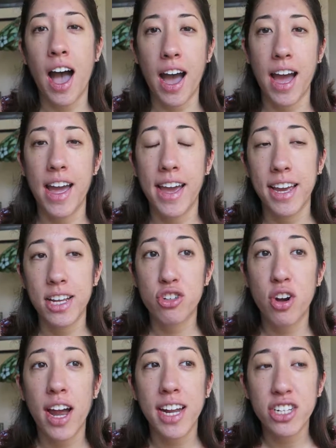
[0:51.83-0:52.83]
I
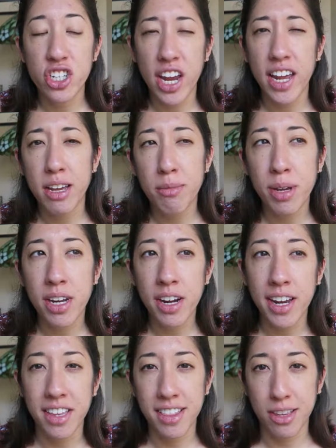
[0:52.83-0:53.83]
tried Chang beer,
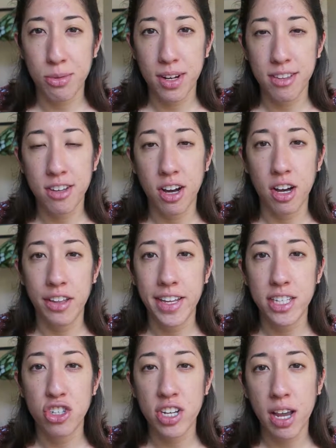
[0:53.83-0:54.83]
I think that's what it's called,
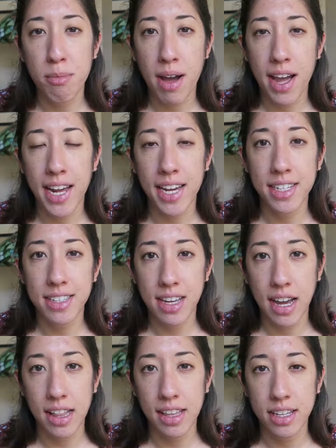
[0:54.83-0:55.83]
in Chiang Mai,
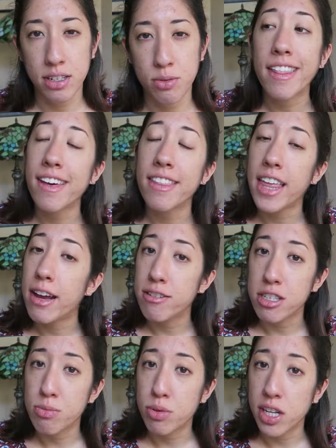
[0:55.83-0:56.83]
Thailand. And I thought that
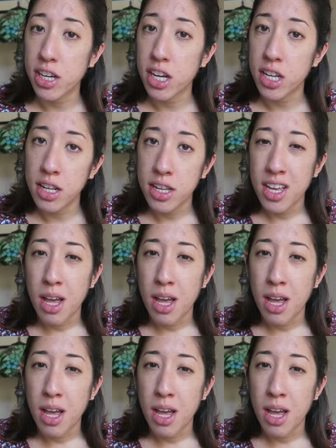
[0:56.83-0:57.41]
was pretty good.